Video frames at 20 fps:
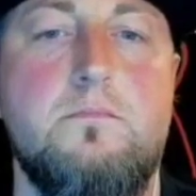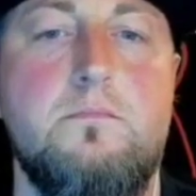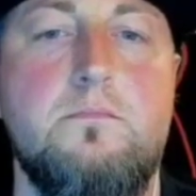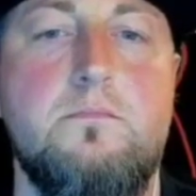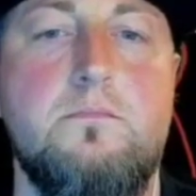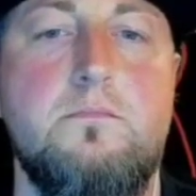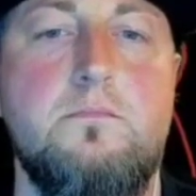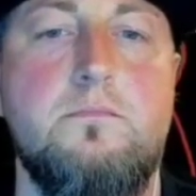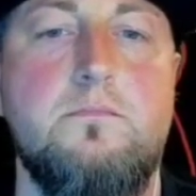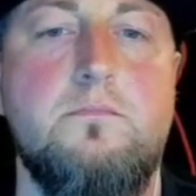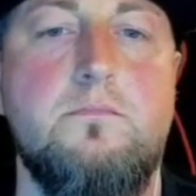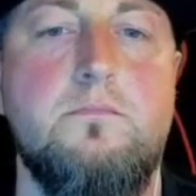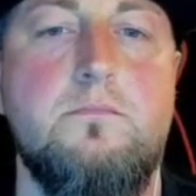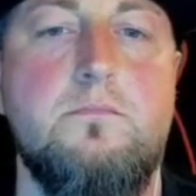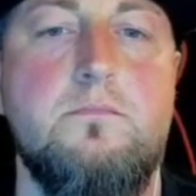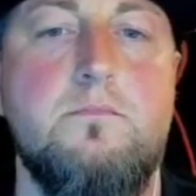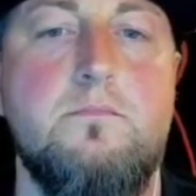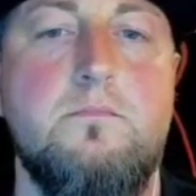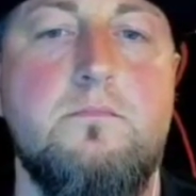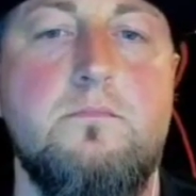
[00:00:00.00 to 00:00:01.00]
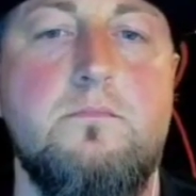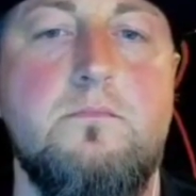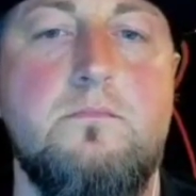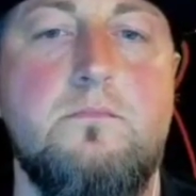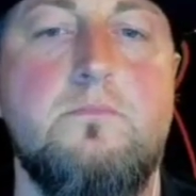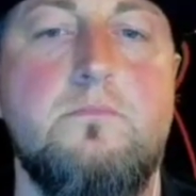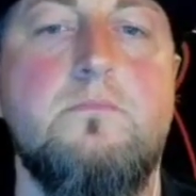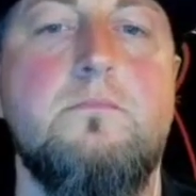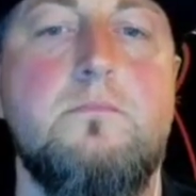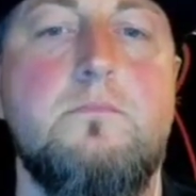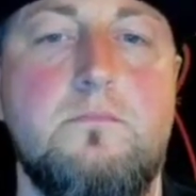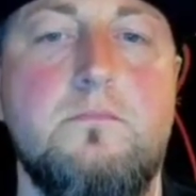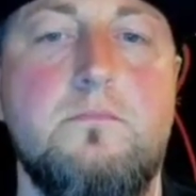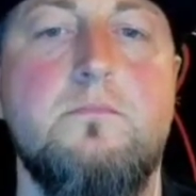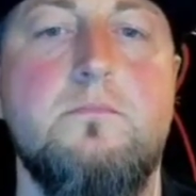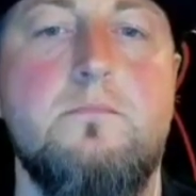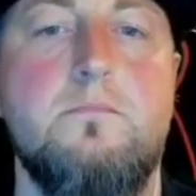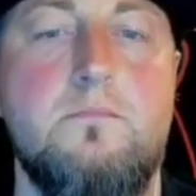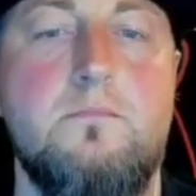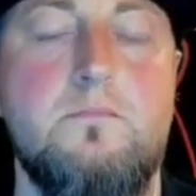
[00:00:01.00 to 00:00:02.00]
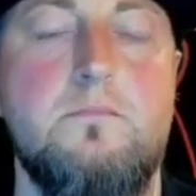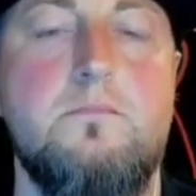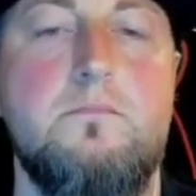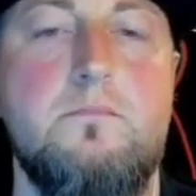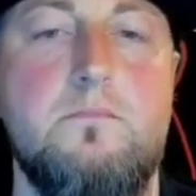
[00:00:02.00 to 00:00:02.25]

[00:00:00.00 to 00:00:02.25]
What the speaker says: No words are spoken by the person on screen.